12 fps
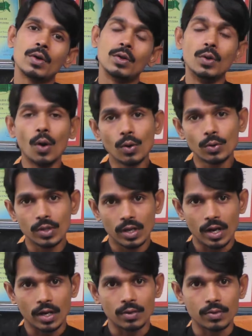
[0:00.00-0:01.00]
know the
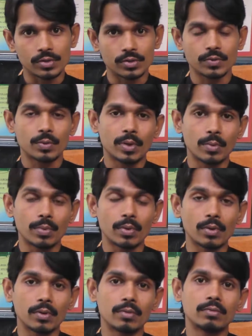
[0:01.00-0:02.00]
language of the
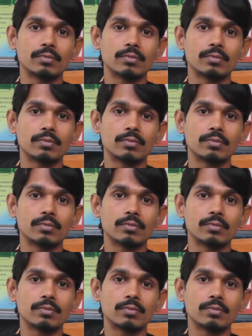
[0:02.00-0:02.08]
people